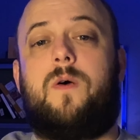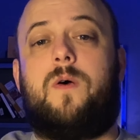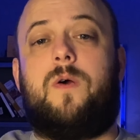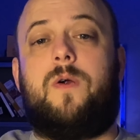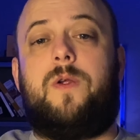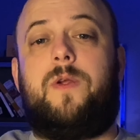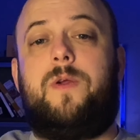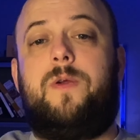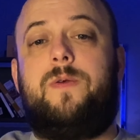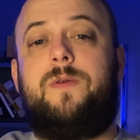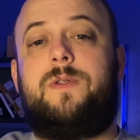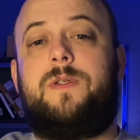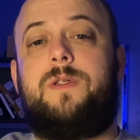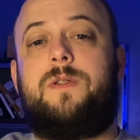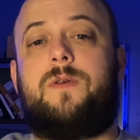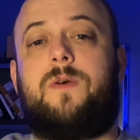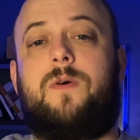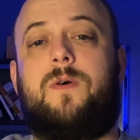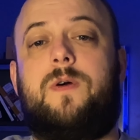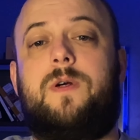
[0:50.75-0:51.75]
or
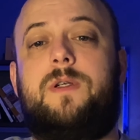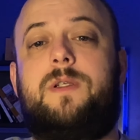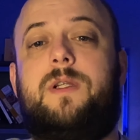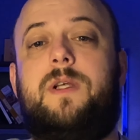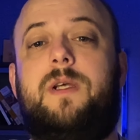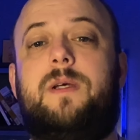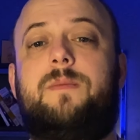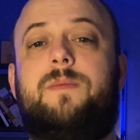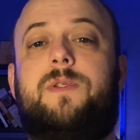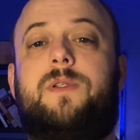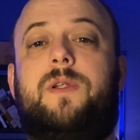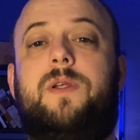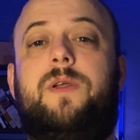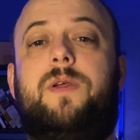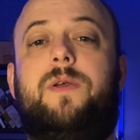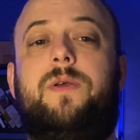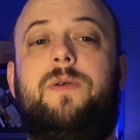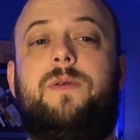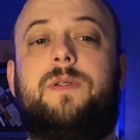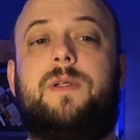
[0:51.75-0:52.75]
uses or attempts to
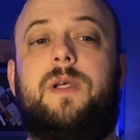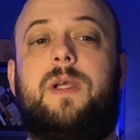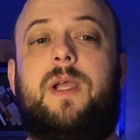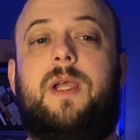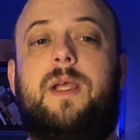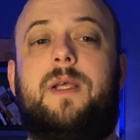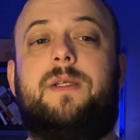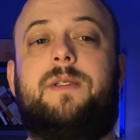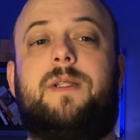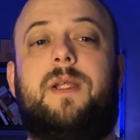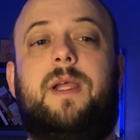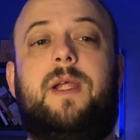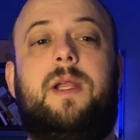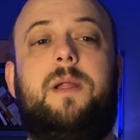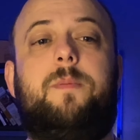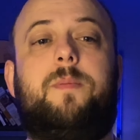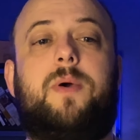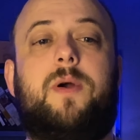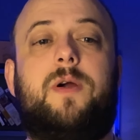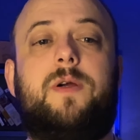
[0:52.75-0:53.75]
use against
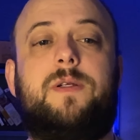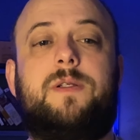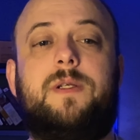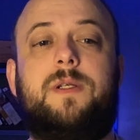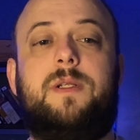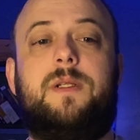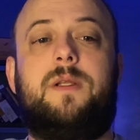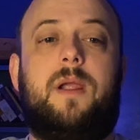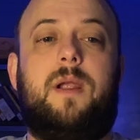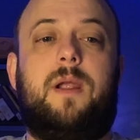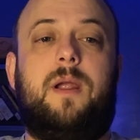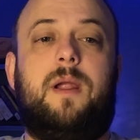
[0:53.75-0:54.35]
any person